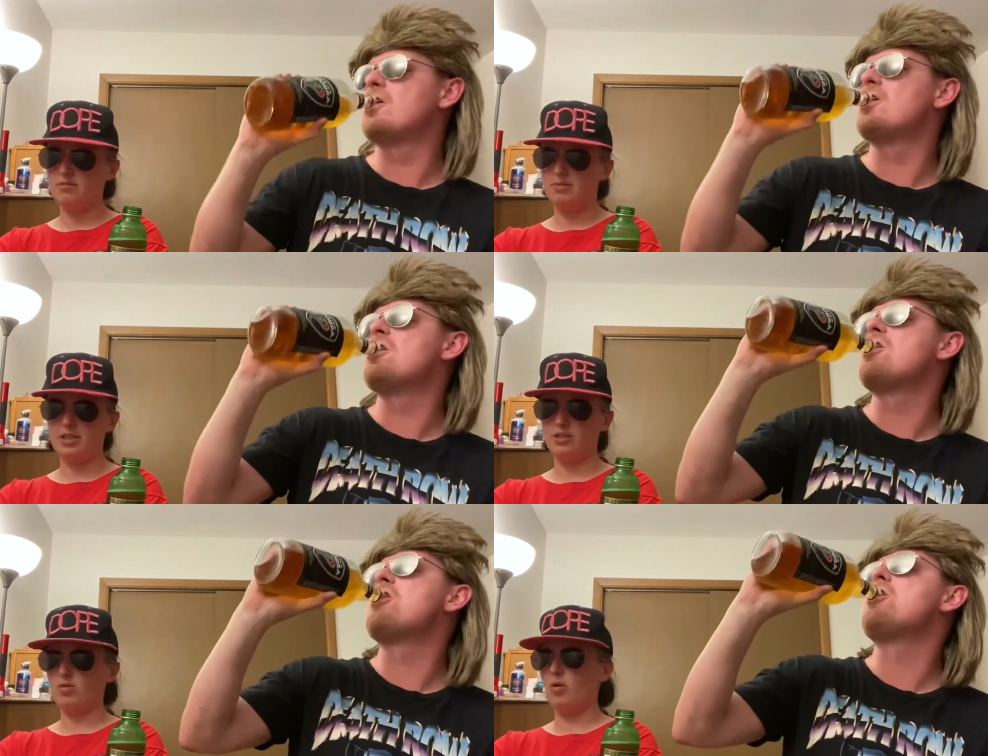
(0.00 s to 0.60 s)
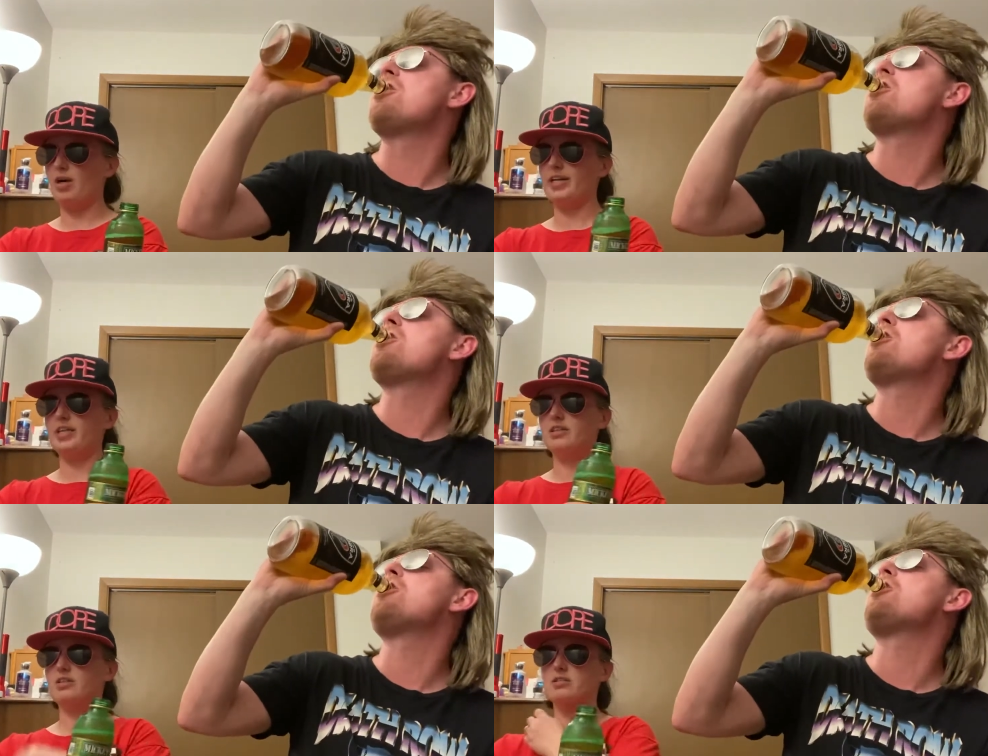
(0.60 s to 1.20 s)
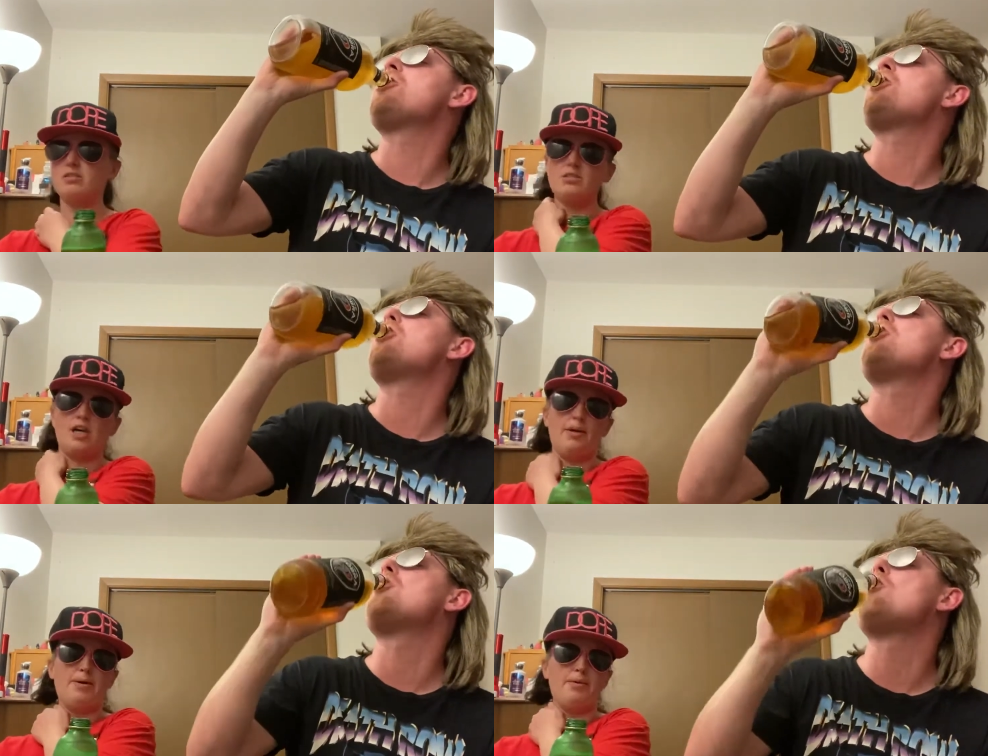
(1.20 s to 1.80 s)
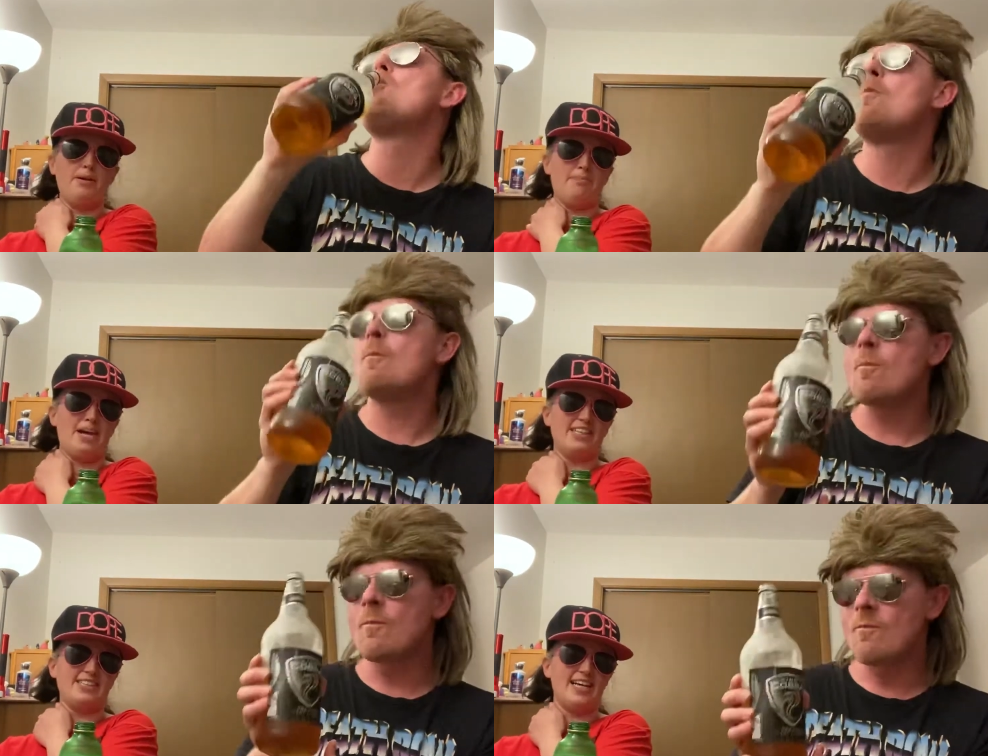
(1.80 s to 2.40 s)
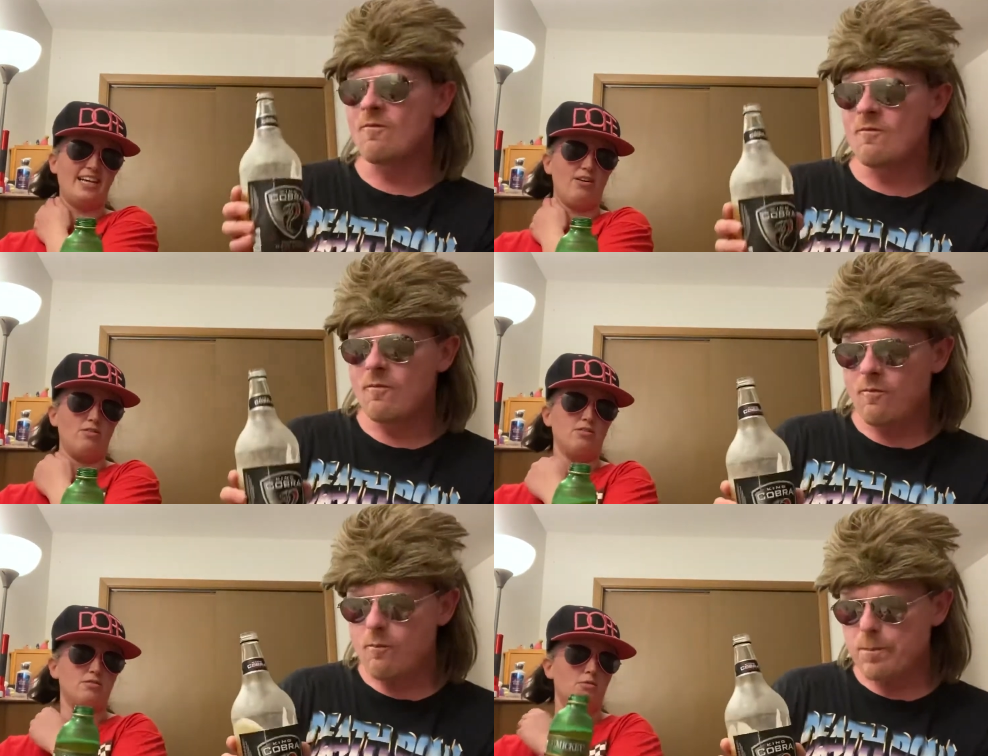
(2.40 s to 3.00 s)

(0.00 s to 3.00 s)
Speaker 1: You're quiet. I probably would have passed out